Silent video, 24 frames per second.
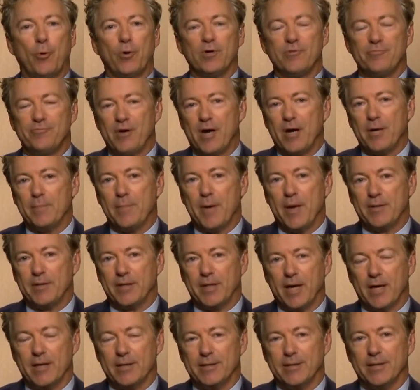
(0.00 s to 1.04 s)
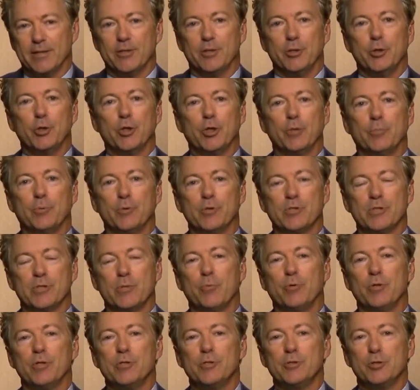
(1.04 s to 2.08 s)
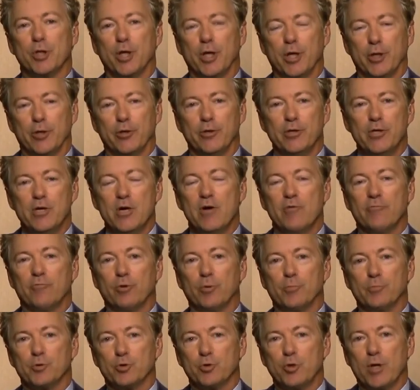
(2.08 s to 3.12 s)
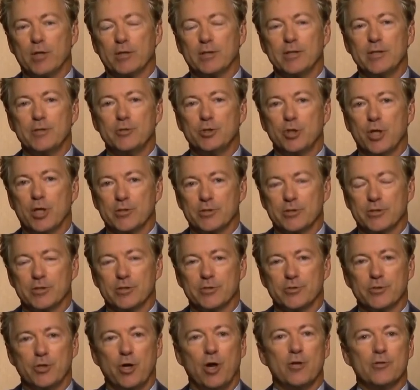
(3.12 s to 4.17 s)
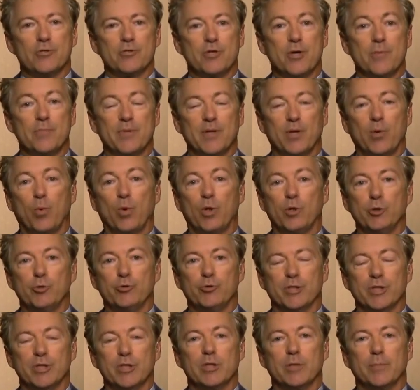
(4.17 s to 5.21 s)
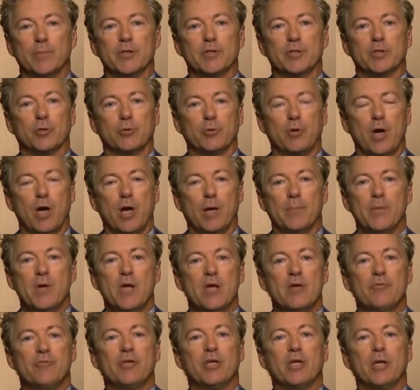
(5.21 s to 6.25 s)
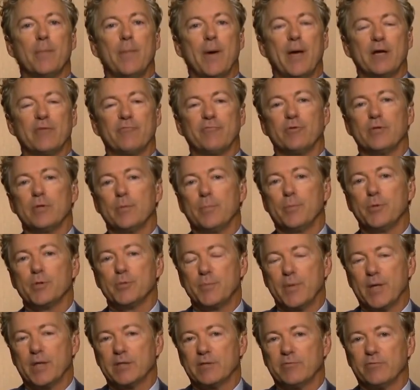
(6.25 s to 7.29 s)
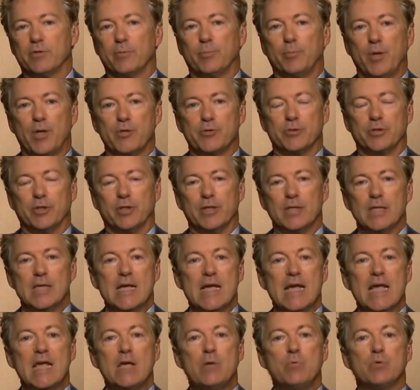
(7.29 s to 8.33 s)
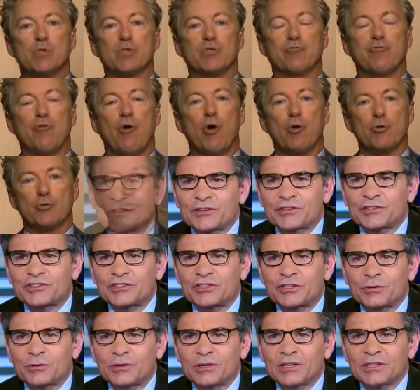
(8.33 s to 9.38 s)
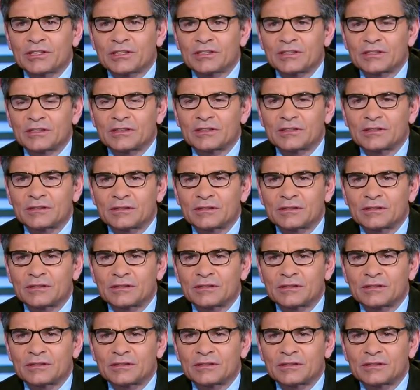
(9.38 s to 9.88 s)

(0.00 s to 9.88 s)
horrified by the idea that you could put someone in jail for obstructing justice on something where you didn't commit the crime. Think about it from the perspective of the president. Isn't that exactly what happened to Martha Stewart?